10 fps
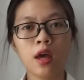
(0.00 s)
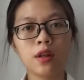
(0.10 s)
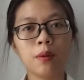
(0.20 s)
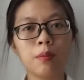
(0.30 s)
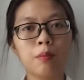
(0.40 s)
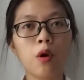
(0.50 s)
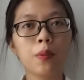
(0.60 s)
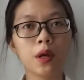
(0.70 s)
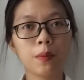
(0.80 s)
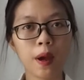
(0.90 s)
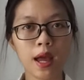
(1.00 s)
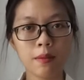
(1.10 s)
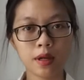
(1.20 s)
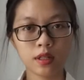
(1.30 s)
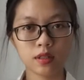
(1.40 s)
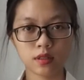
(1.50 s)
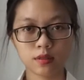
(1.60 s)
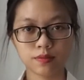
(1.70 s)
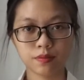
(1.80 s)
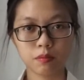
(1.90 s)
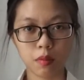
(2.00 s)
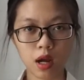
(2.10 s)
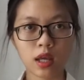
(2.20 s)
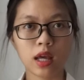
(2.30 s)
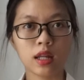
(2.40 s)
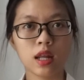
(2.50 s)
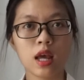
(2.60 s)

the mobile payment market